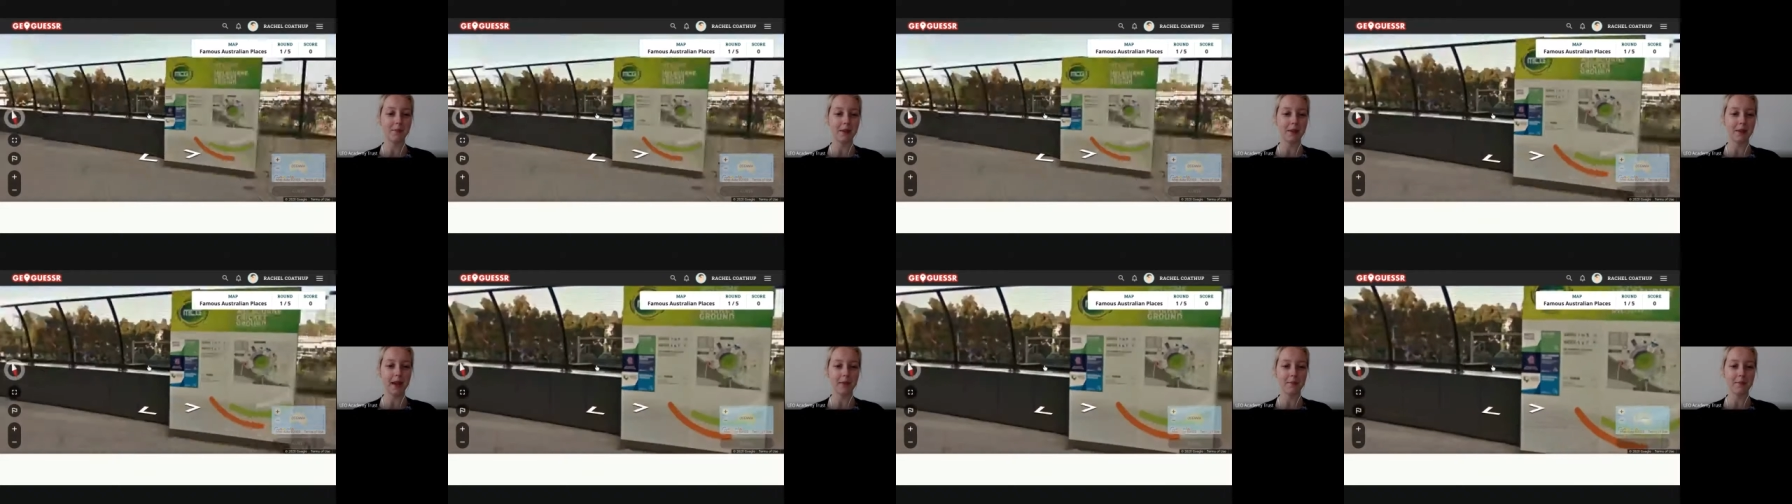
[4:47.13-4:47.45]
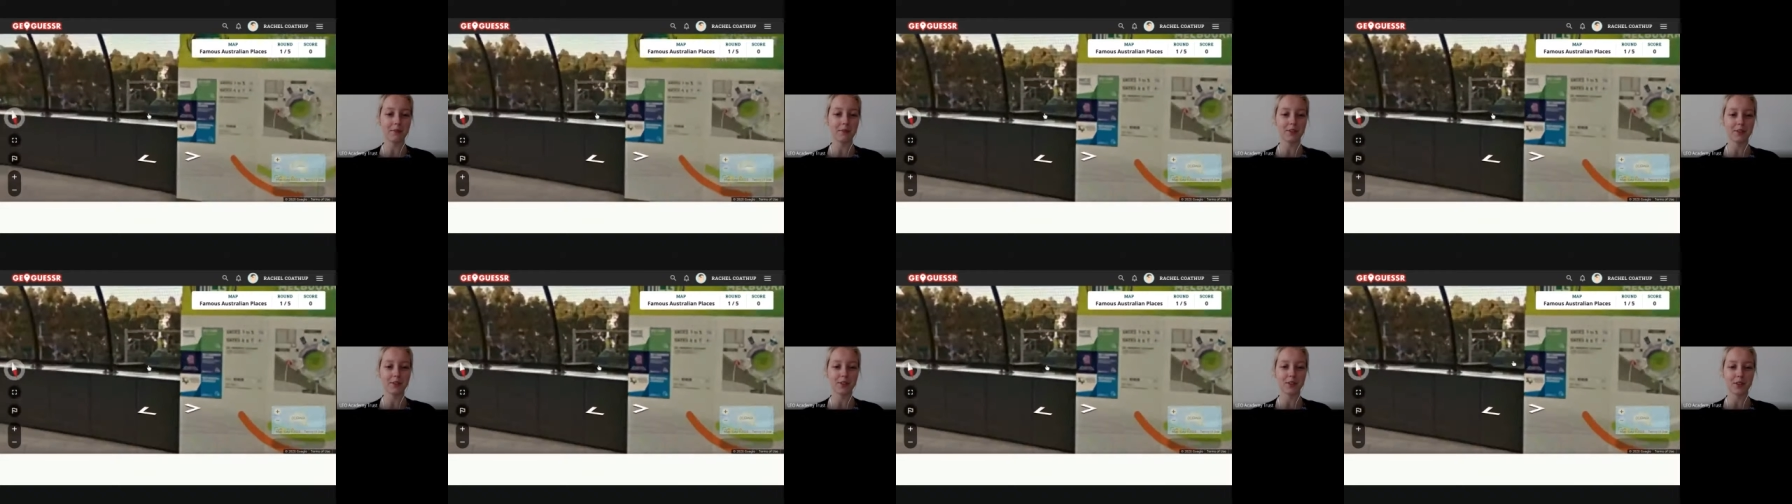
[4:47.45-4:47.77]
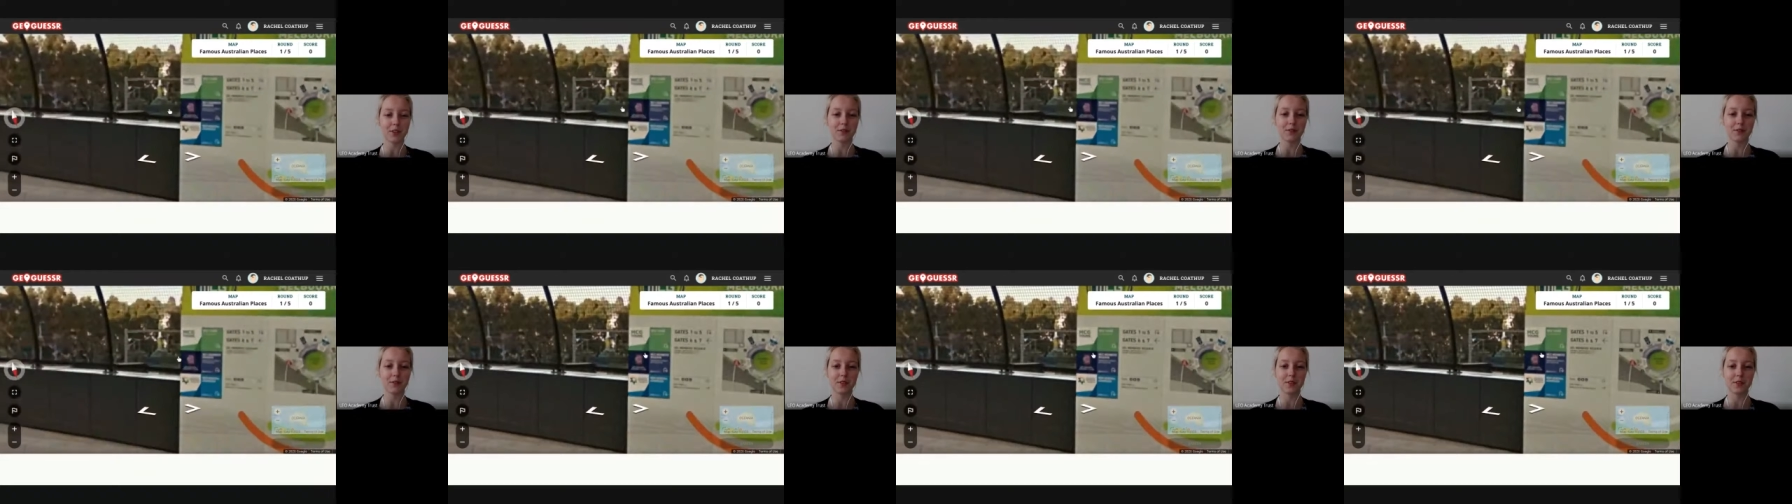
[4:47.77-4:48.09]
you'll be able to
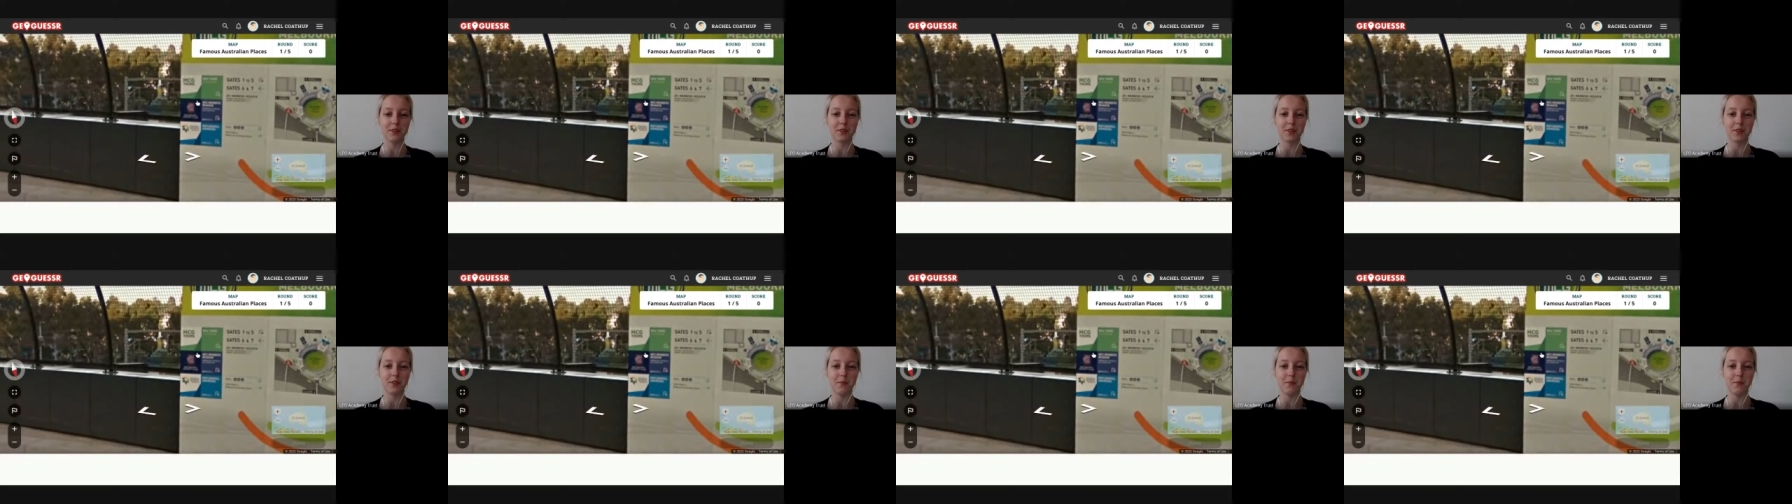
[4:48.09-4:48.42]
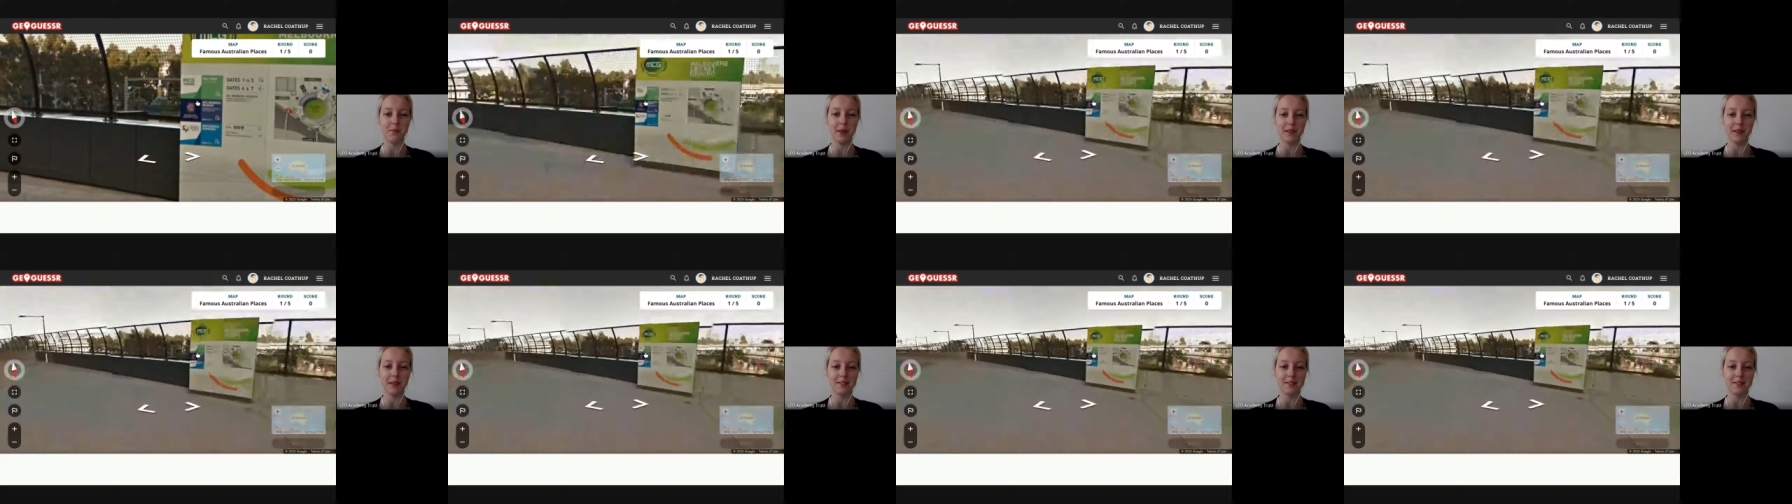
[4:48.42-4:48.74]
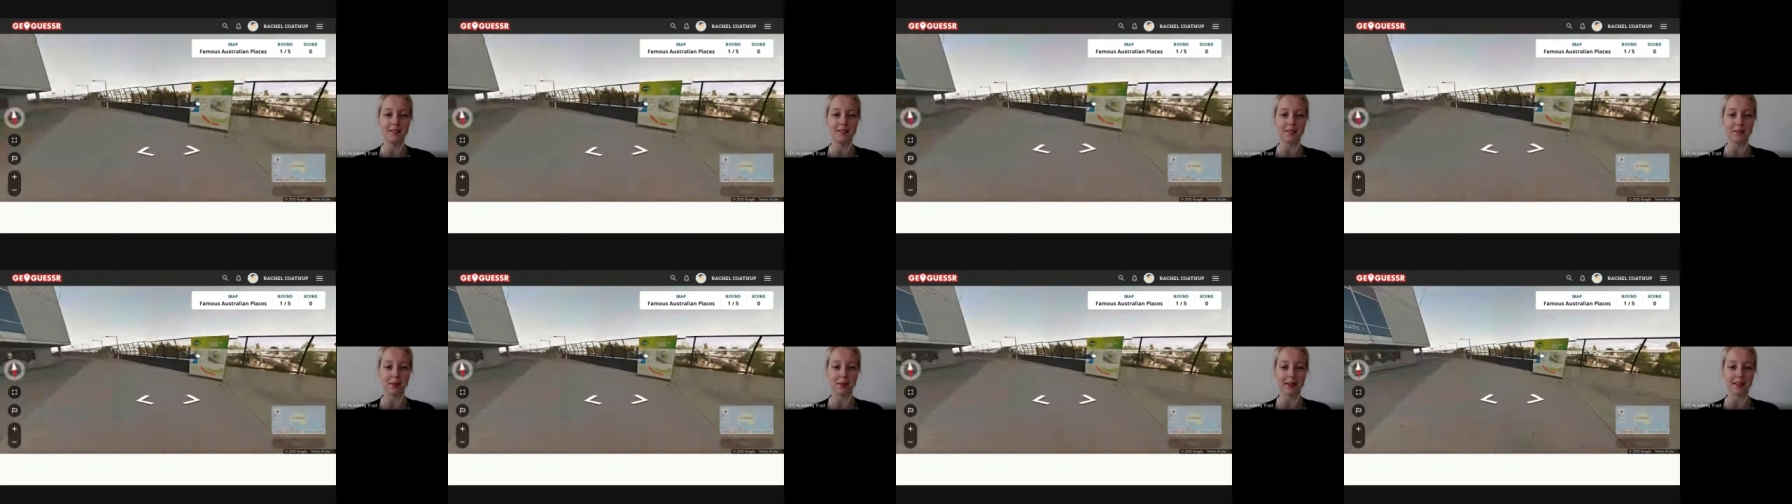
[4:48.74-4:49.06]
sort of zoom
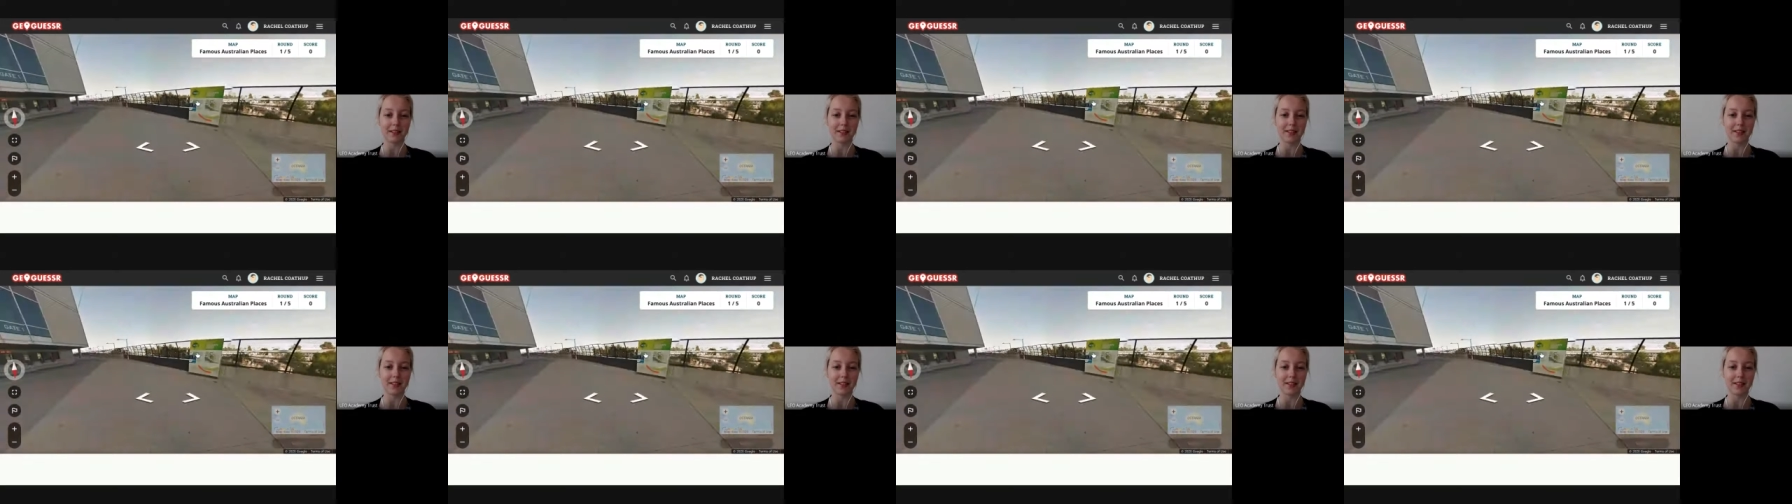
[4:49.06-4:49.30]
in so I can